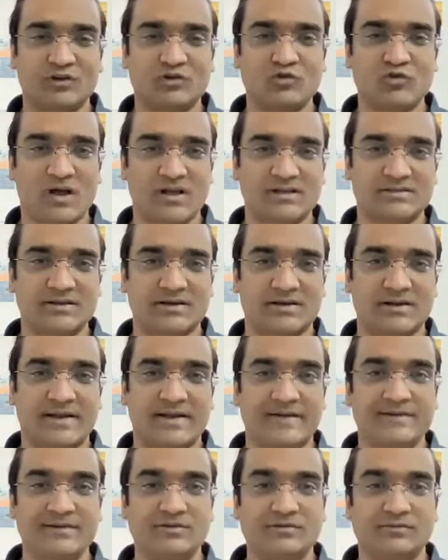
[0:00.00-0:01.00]
You ask the
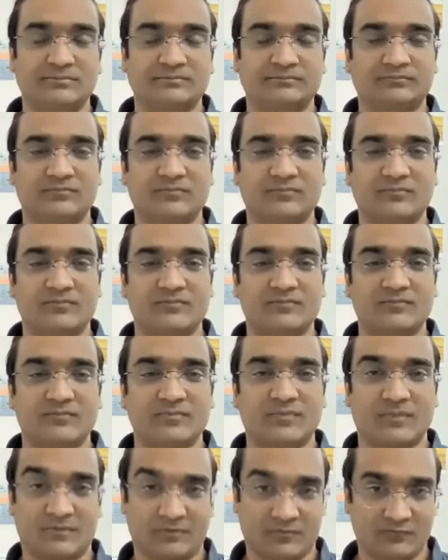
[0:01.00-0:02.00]
client
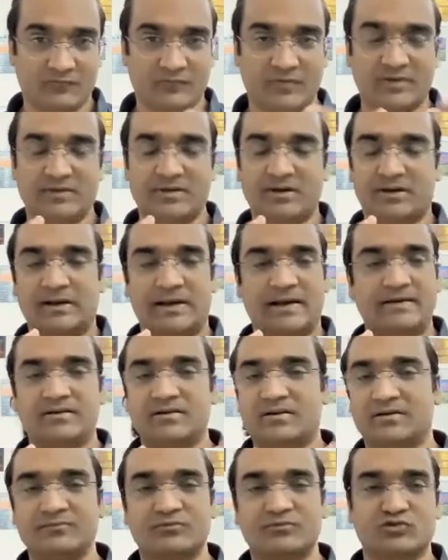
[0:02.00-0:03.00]
when the
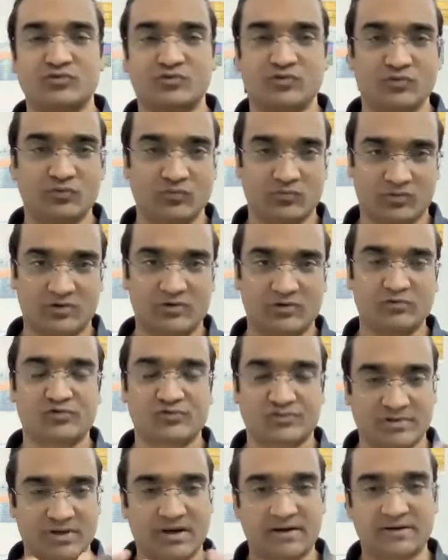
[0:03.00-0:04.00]
client comes to you, or you
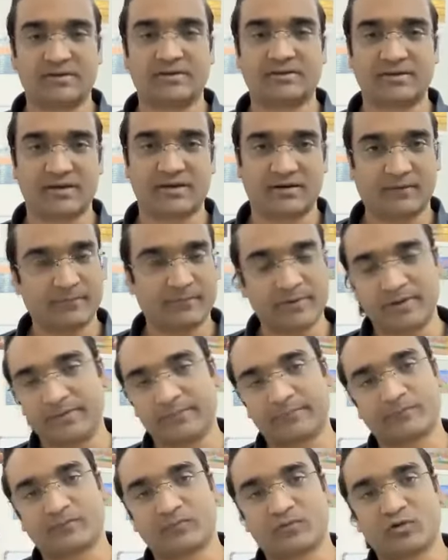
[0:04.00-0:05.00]
start the
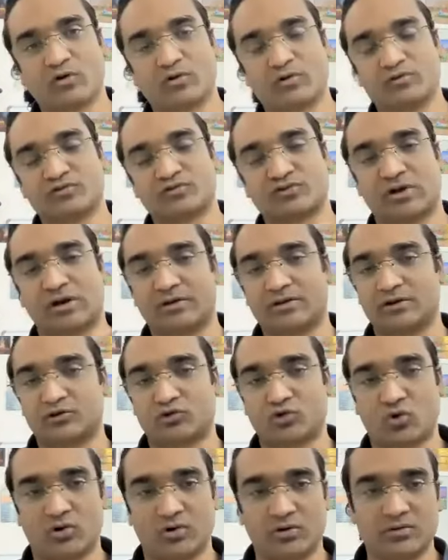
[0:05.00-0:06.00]
therapy, or you start the
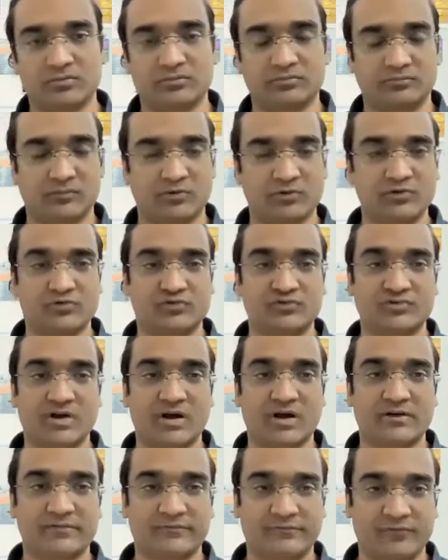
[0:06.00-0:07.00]
talk, or you
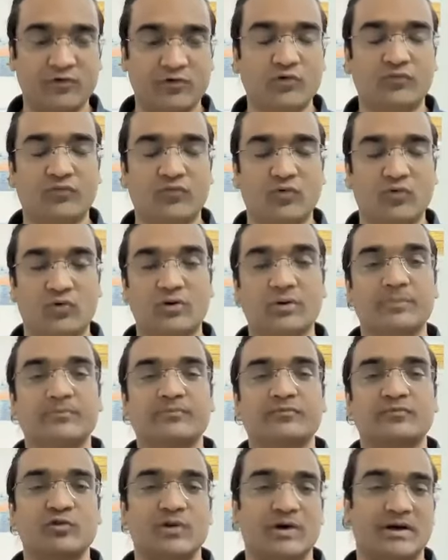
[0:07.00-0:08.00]
start 4-4.
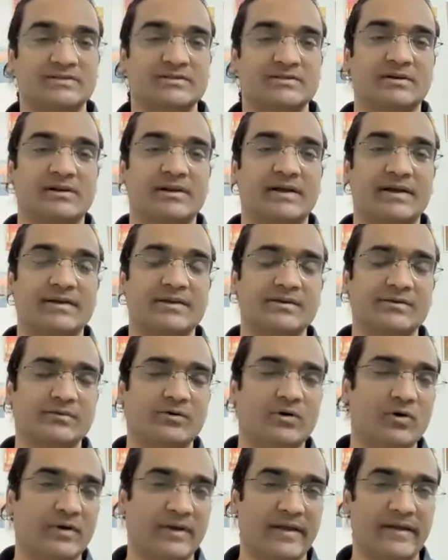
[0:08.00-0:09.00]
You ask the client,
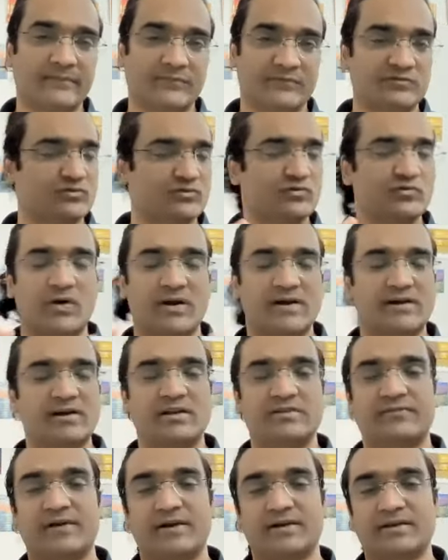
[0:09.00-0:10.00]
okay, so you
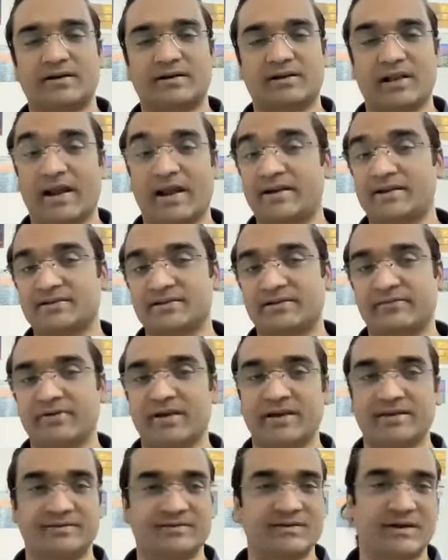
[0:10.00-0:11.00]
identify that client is
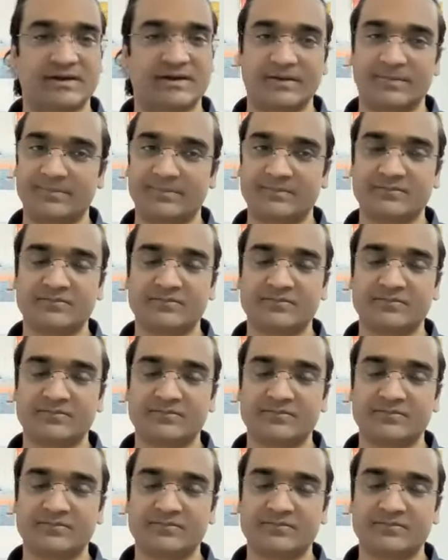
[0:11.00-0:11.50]
having anxiety.